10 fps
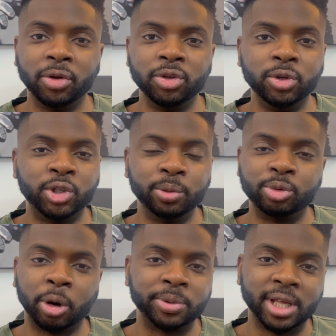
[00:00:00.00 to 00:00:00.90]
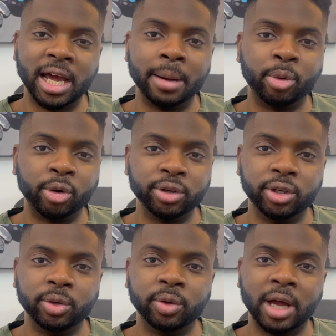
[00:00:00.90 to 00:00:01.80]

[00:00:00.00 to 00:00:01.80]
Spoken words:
YouTube drops the hammer on you,